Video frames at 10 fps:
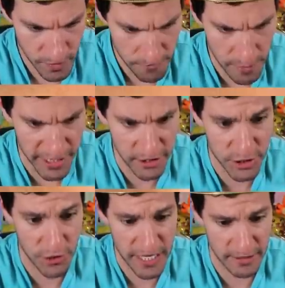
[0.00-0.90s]
From the year
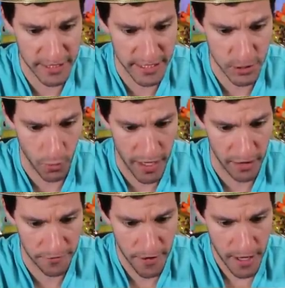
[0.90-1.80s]

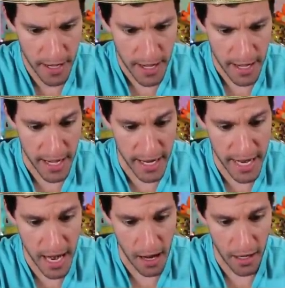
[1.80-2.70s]
2012,
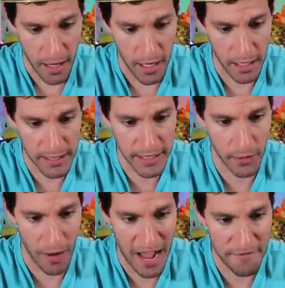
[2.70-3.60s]
a
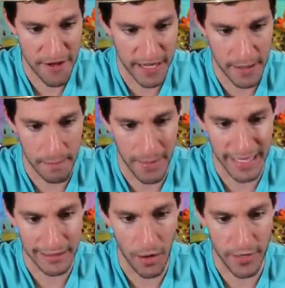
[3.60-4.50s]
holographic
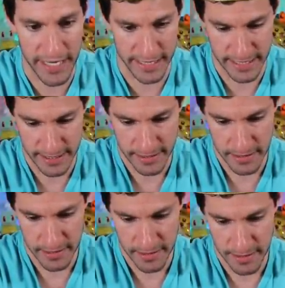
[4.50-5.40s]
Milotic.
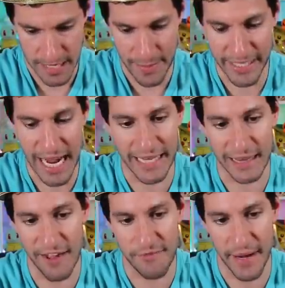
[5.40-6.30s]
I mean, I
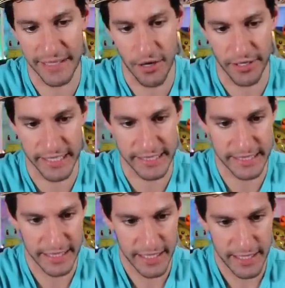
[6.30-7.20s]
love
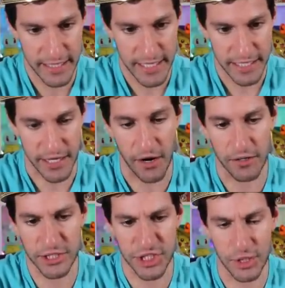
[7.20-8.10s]
Milotic. The
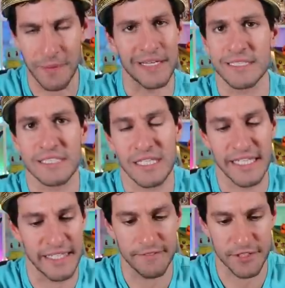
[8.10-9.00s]
card should be in a
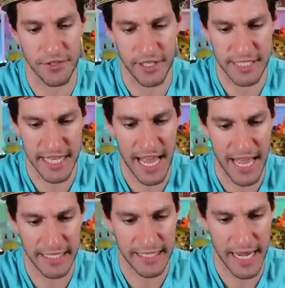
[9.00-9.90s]
sleeve, so there's
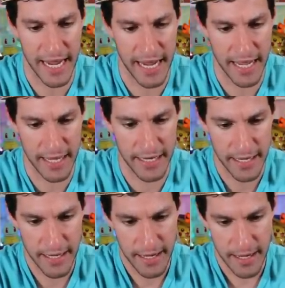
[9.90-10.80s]
that. And
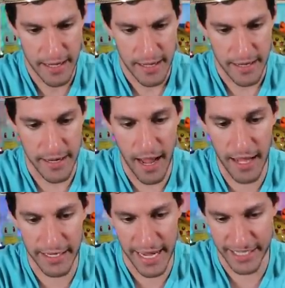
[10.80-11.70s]

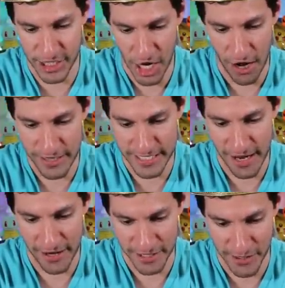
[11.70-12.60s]
not a
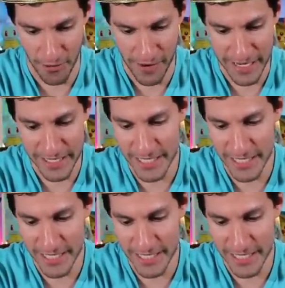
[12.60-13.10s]
Charizard coin.